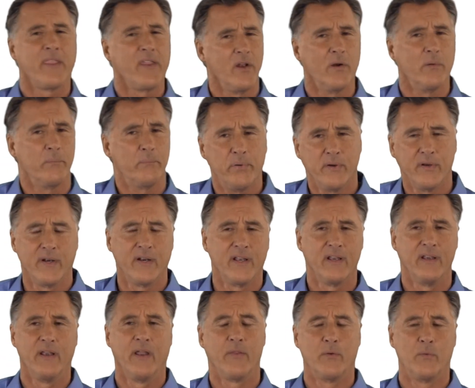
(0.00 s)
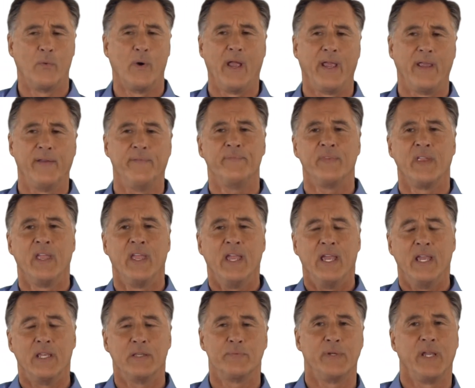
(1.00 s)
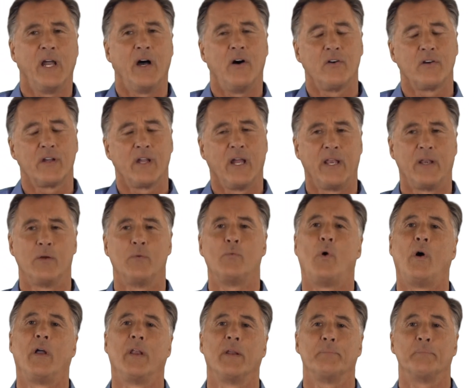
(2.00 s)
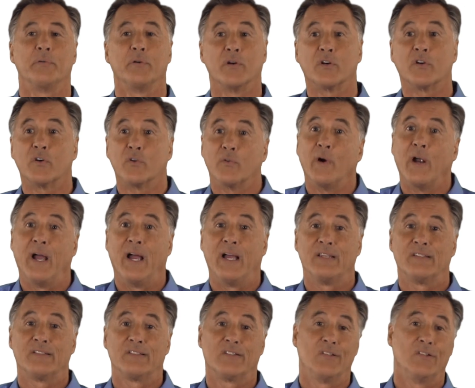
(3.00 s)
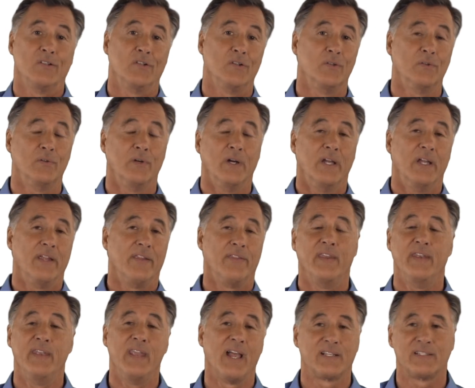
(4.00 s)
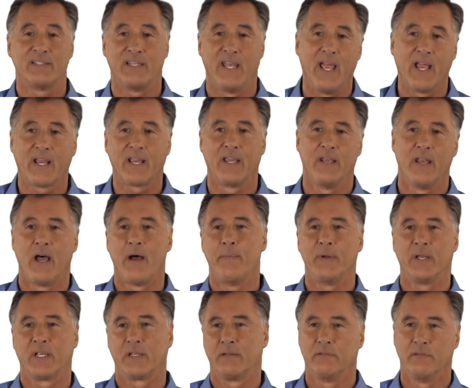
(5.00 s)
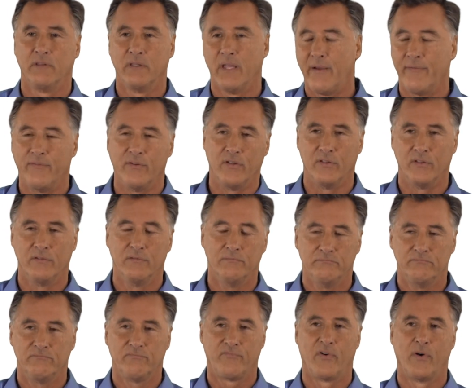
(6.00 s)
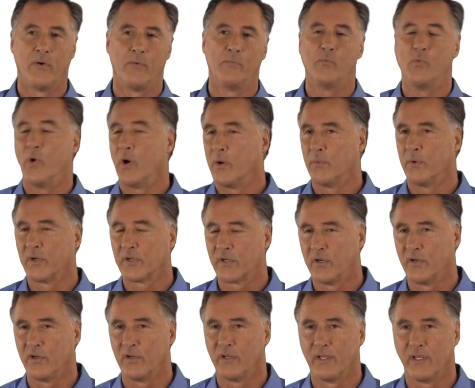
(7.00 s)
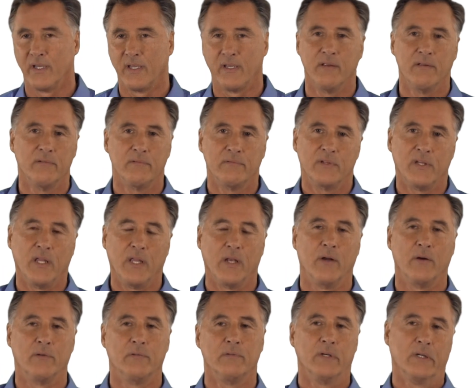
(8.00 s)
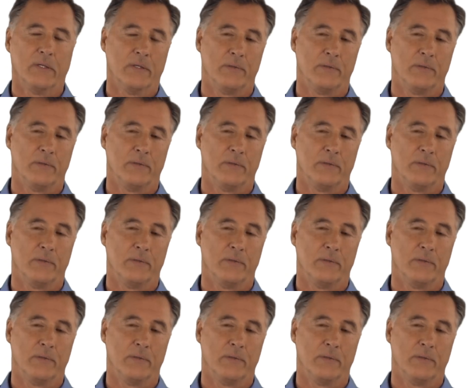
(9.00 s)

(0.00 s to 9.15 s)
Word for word: You know, put it another way, is we all kind of want to progress to the next economic level from where we're currently, you know,